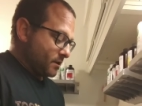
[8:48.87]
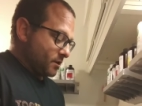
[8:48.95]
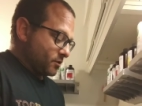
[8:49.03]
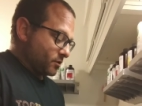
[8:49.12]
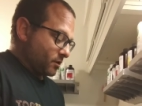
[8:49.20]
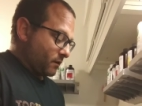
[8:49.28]

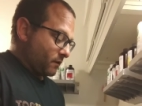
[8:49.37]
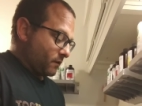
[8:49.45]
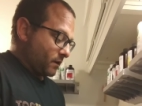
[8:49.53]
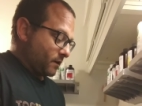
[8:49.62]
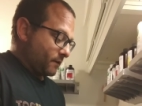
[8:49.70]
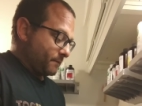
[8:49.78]

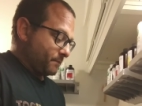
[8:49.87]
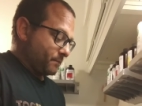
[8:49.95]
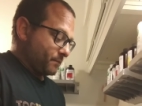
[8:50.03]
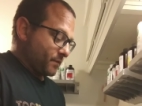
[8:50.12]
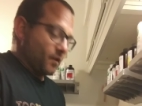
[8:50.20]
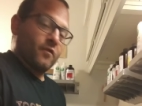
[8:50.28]
So
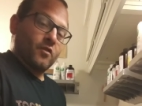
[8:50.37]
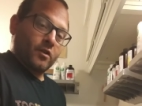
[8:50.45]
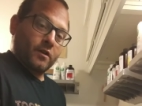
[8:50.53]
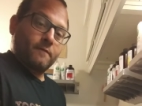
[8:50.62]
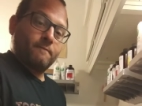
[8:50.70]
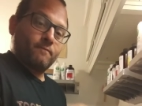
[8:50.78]
they're
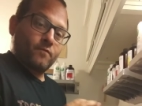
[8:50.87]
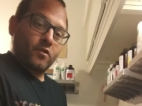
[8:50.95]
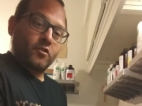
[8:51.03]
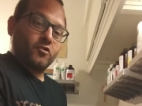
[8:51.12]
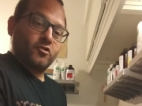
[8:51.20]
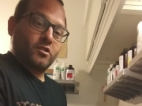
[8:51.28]
very, very
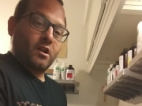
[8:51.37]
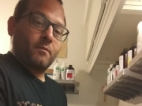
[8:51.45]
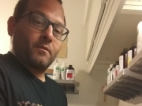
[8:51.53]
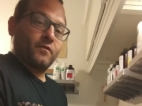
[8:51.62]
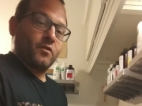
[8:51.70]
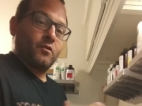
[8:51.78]
good
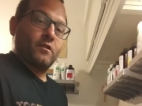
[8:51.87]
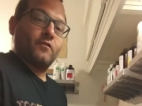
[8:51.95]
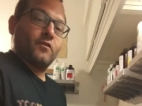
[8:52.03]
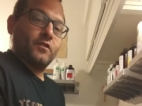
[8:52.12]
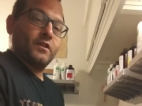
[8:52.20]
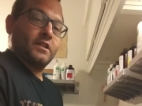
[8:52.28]
shop. If you're
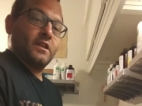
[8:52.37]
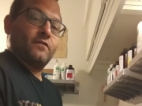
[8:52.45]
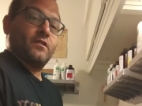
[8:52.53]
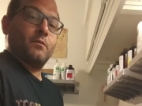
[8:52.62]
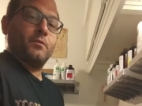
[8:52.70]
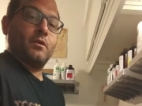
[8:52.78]
ever in the
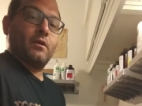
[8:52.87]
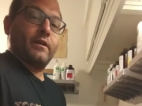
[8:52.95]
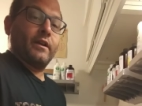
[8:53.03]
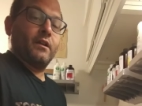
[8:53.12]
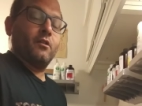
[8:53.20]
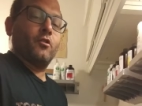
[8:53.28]
DFW
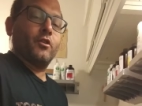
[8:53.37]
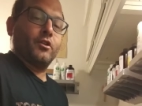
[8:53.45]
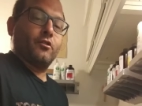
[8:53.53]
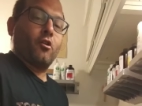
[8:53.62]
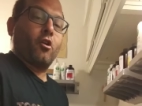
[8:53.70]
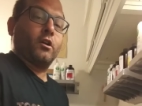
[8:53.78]
area or
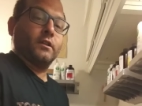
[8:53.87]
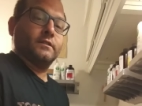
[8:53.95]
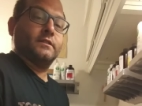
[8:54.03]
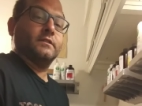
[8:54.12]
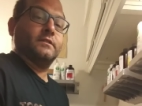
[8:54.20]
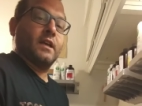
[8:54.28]
near
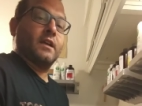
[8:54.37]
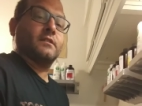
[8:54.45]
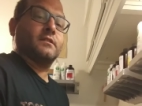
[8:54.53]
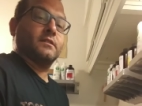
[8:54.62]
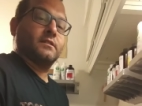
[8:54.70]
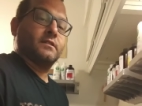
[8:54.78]
Arlington,
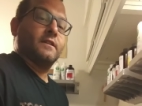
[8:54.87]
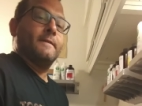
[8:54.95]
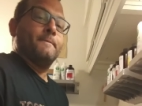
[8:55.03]
Texas,